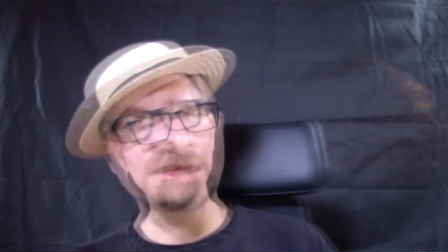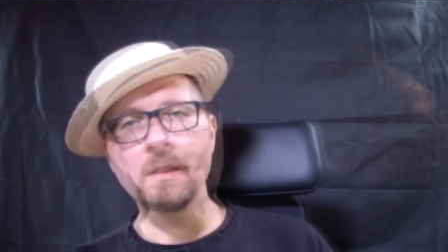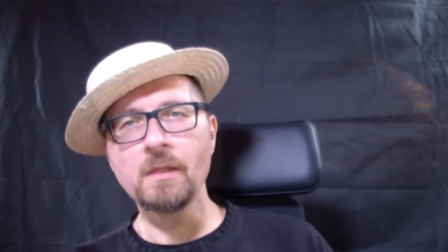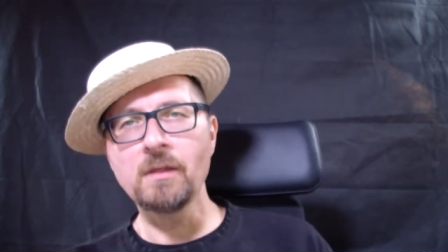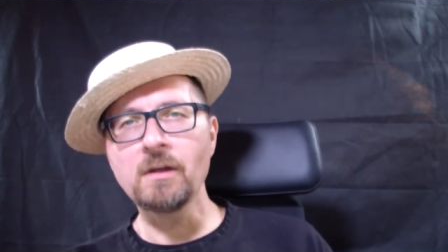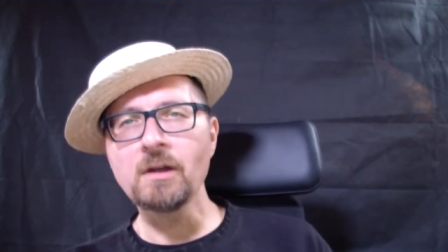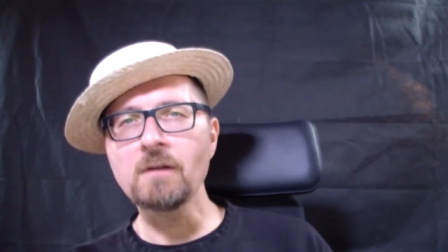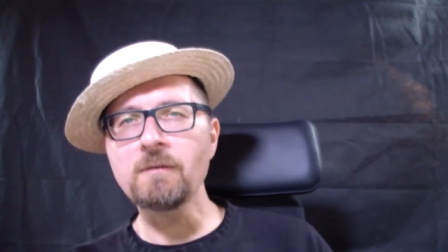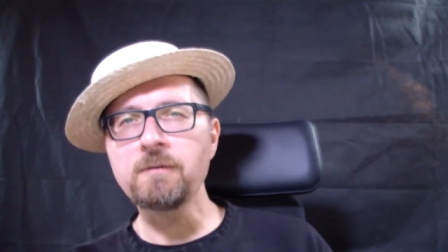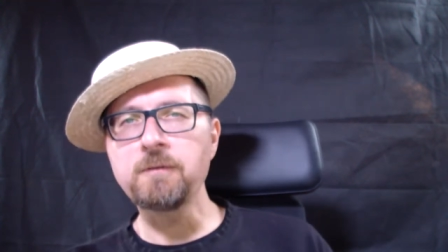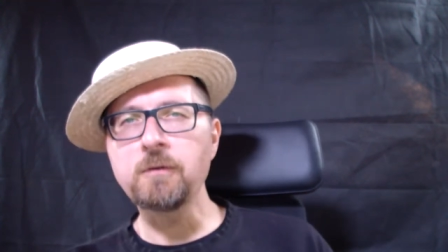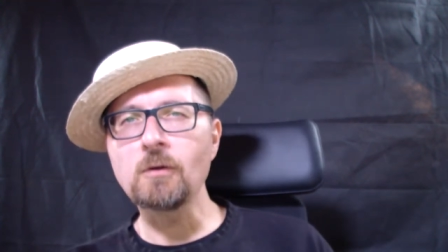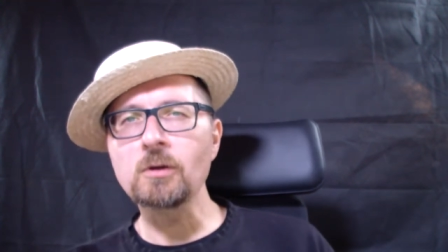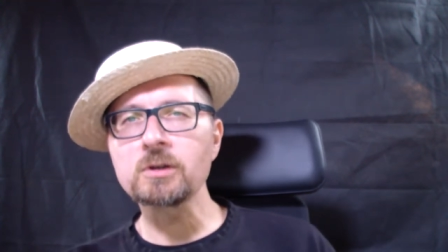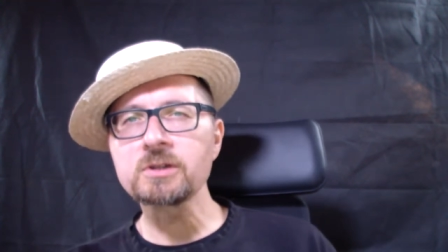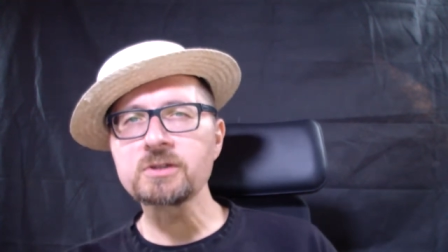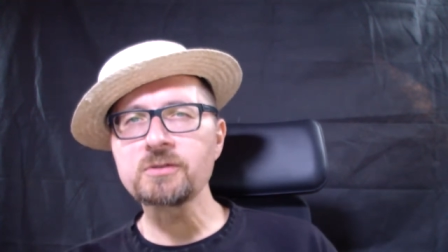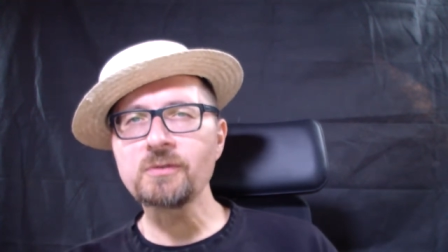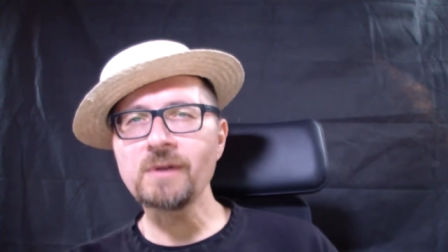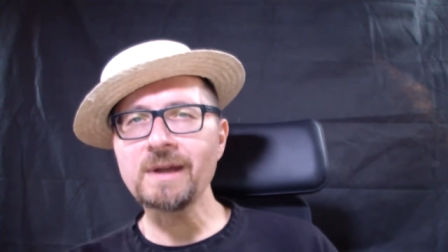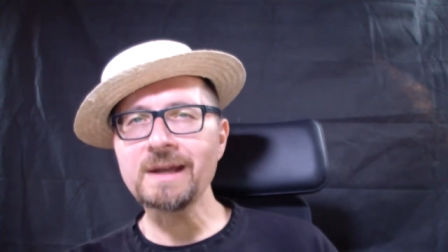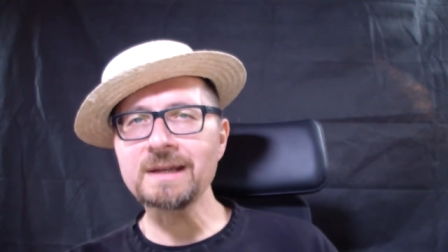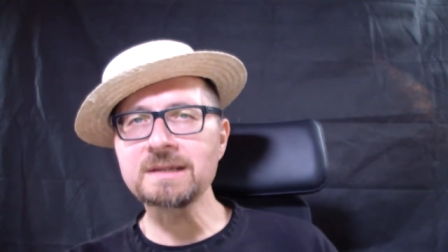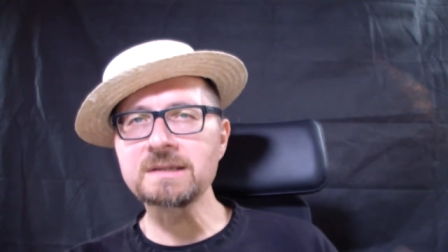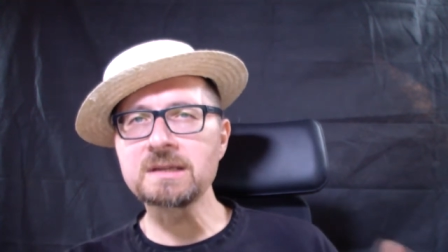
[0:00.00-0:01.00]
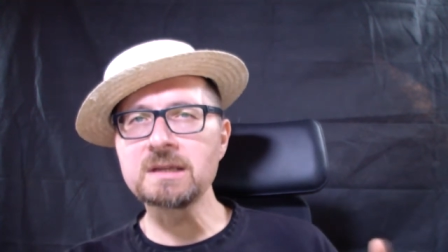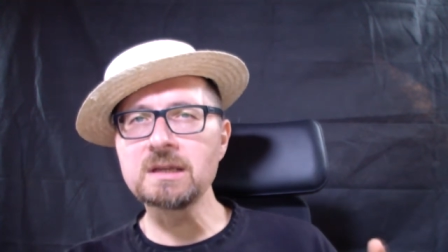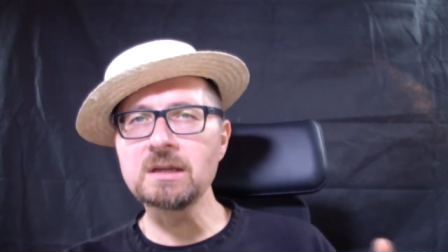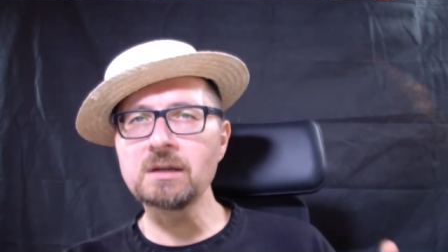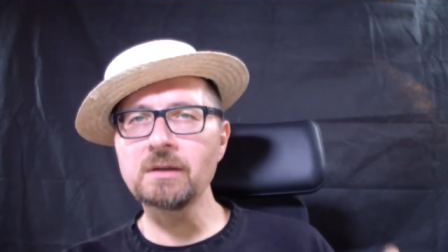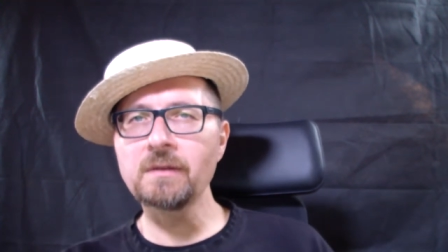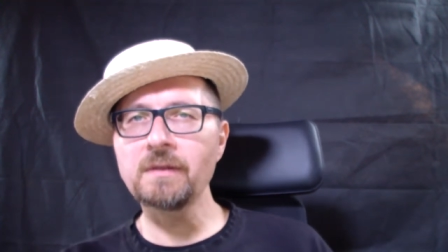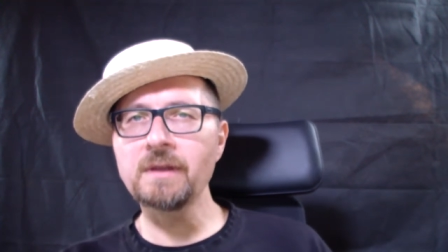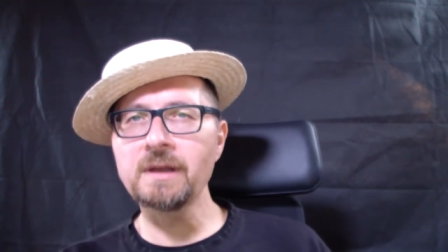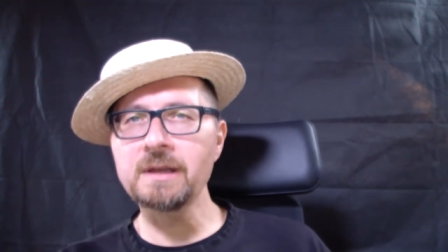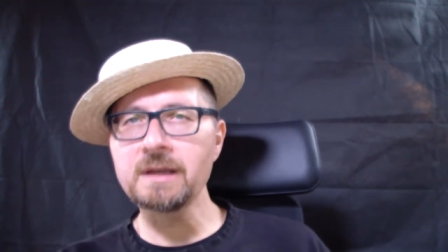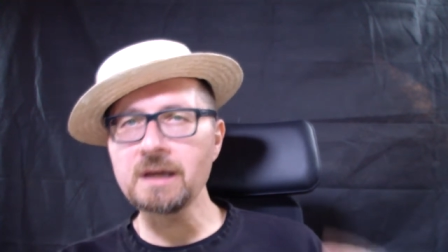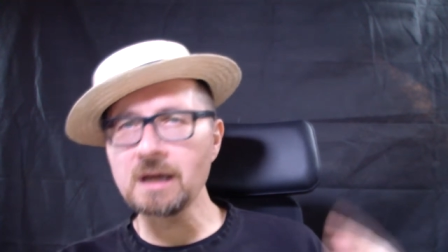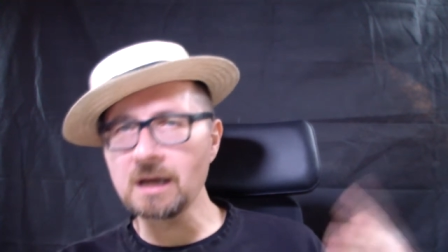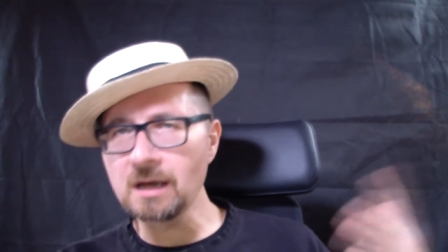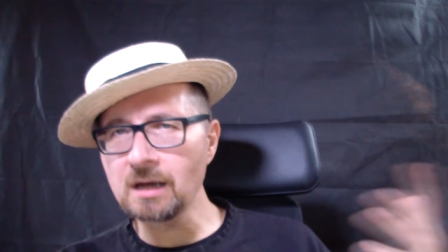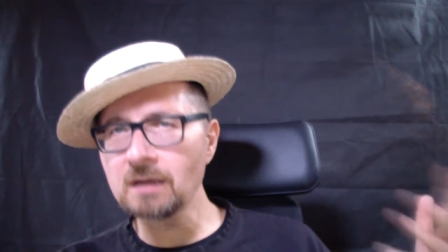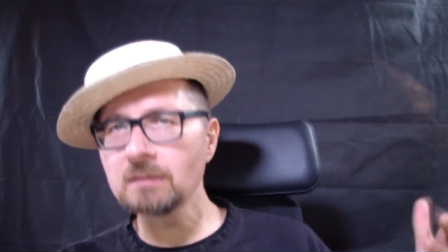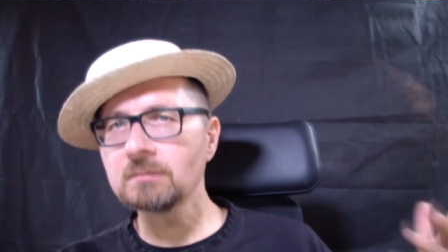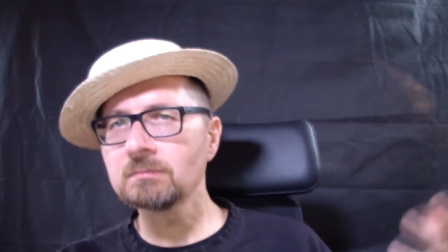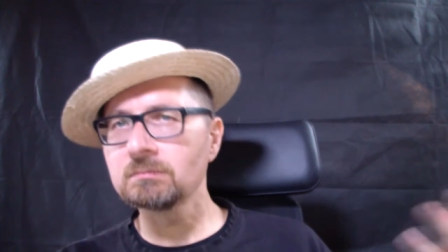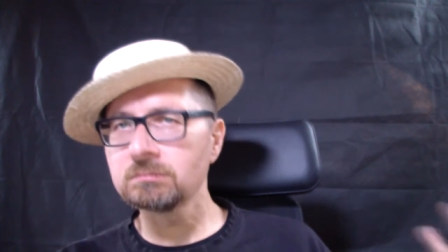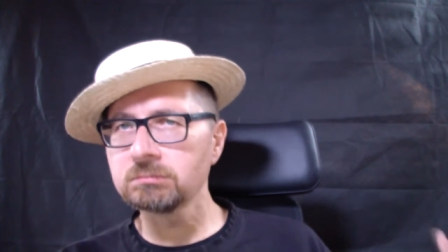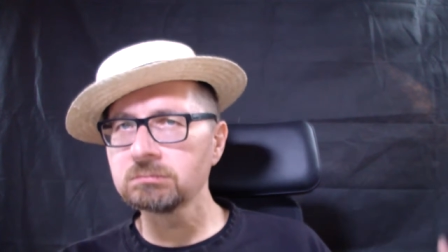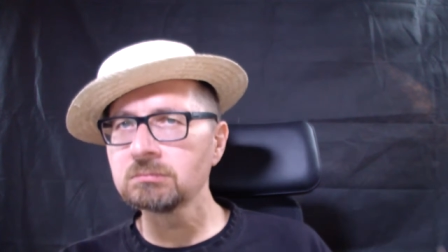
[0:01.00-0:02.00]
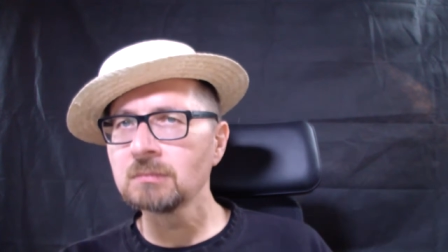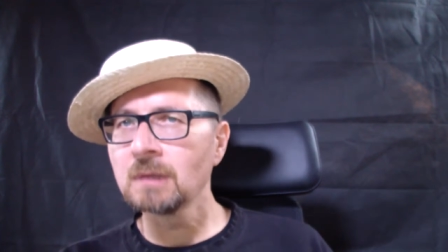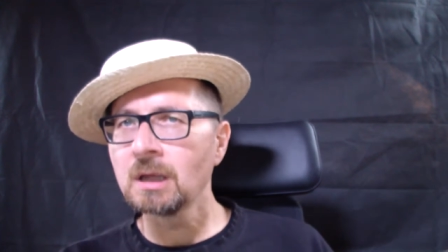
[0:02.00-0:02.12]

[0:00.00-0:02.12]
There are four tracks here that are um,